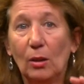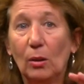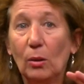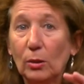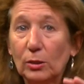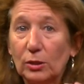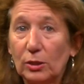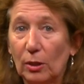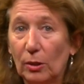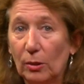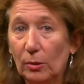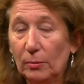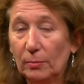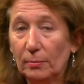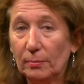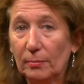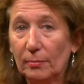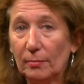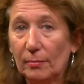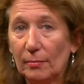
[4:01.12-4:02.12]
Also,
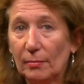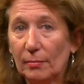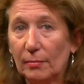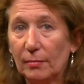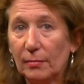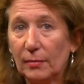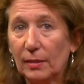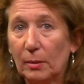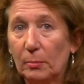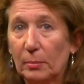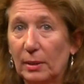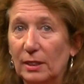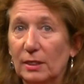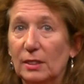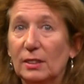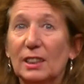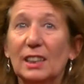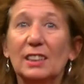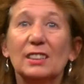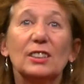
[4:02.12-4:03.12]

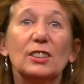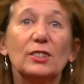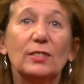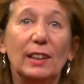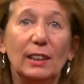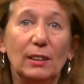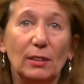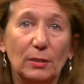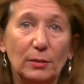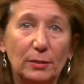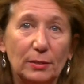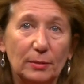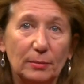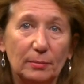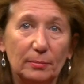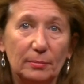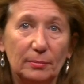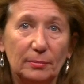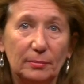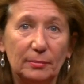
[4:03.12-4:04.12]
presence is a trade-off.
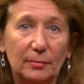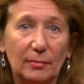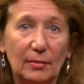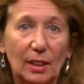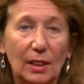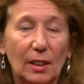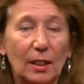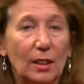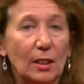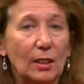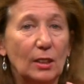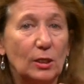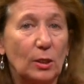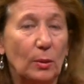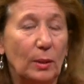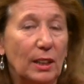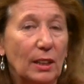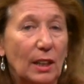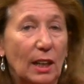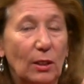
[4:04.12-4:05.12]
So
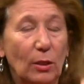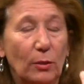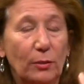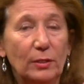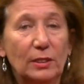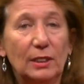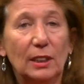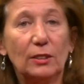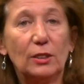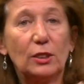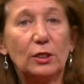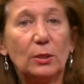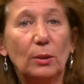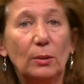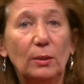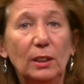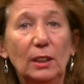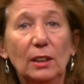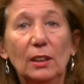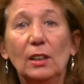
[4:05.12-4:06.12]
here I often tell the
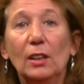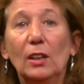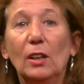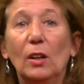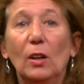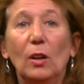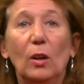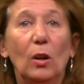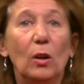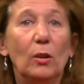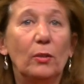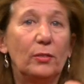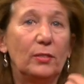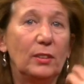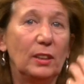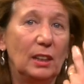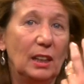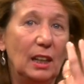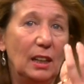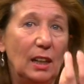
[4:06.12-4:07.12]
story of
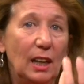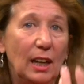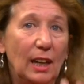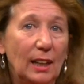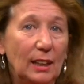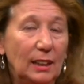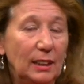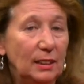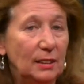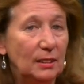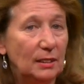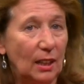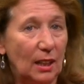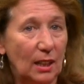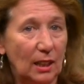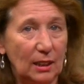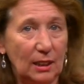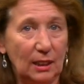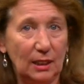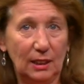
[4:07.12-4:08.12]
the alley
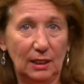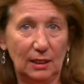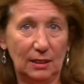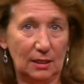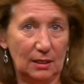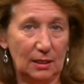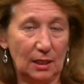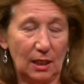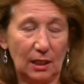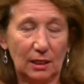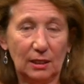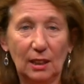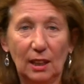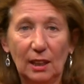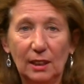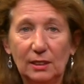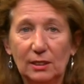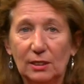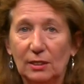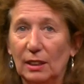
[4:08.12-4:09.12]
dark in the dark
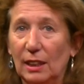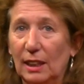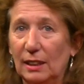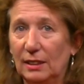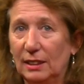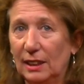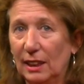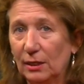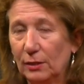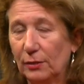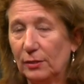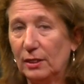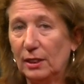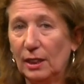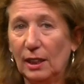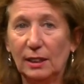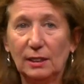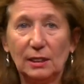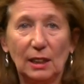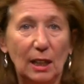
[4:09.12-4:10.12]
night. At the end of the
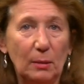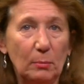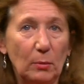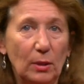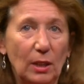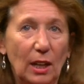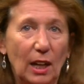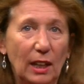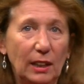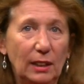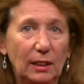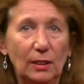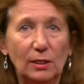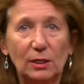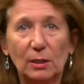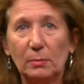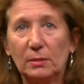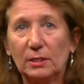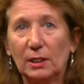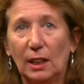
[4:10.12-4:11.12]
night, I'm on high
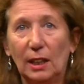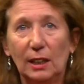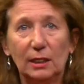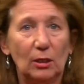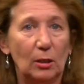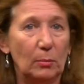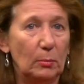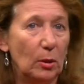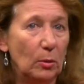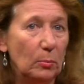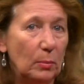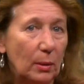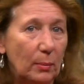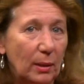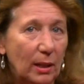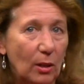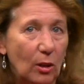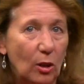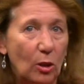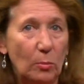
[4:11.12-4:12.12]
heels, I'm tired, I'm on my
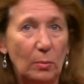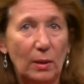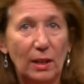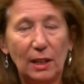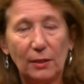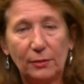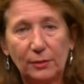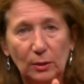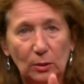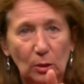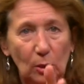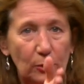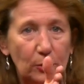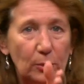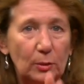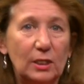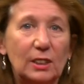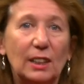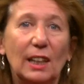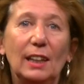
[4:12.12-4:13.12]
way home, I have to go
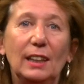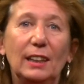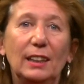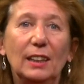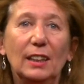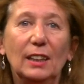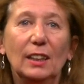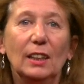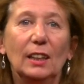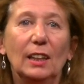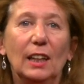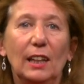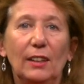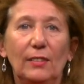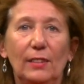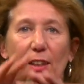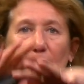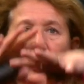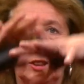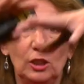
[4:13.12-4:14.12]
through this alley,
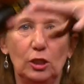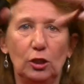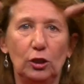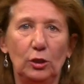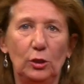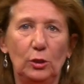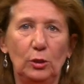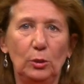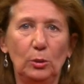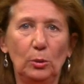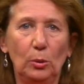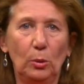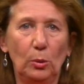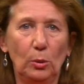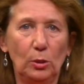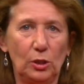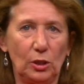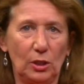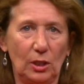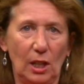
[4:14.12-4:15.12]
and there's this
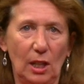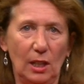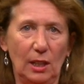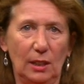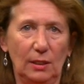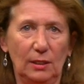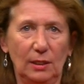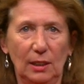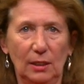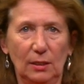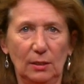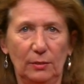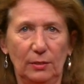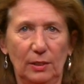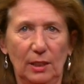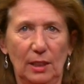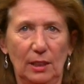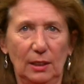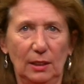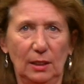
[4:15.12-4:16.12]
huge guy at the end of
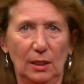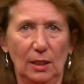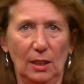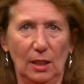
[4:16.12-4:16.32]
the alley.